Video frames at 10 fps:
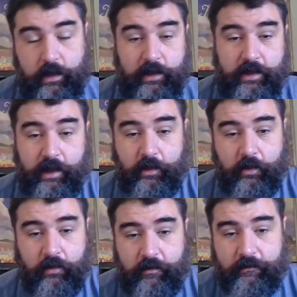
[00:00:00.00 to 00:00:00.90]

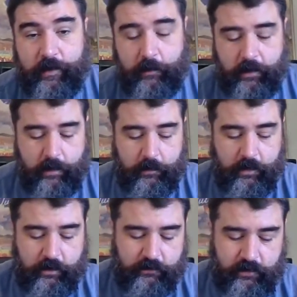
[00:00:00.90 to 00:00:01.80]
Yellow Famicom
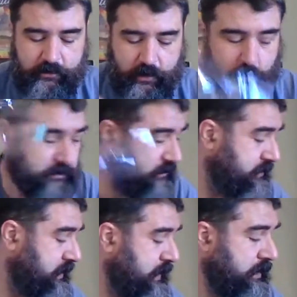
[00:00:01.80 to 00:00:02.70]
cartridge, always a
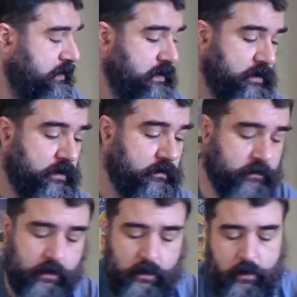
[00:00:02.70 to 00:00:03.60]
sign of
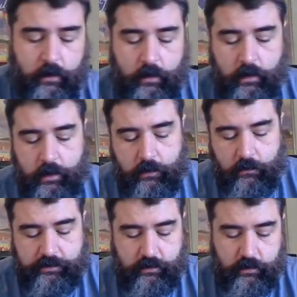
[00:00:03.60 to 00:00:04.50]

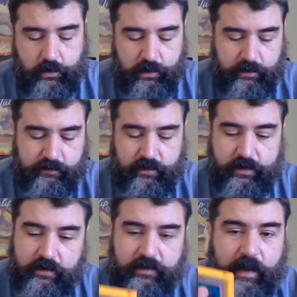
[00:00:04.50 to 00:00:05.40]
original goodness.
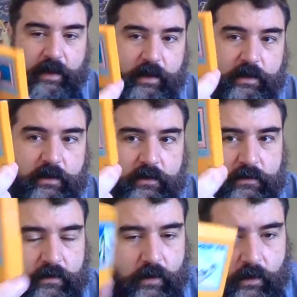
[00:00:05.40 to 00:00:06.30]
This
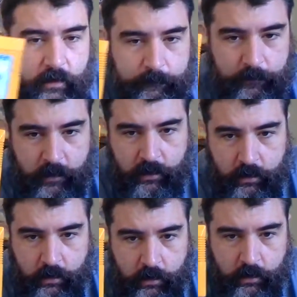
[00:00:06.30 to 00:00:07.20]
is
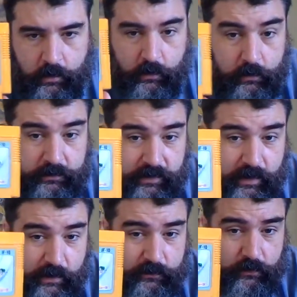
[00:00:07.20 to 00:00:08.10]
Yurusei
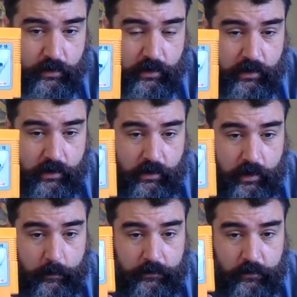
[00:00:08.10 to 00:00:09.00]
Yatsura
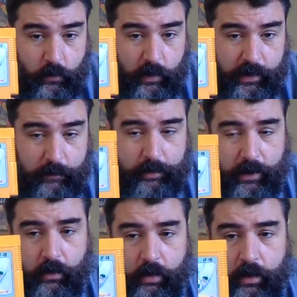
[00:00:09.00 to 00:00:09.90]
Lum's Wedding
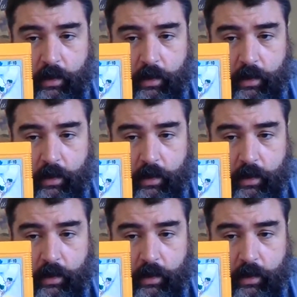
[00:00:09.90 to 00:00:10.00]
Bell.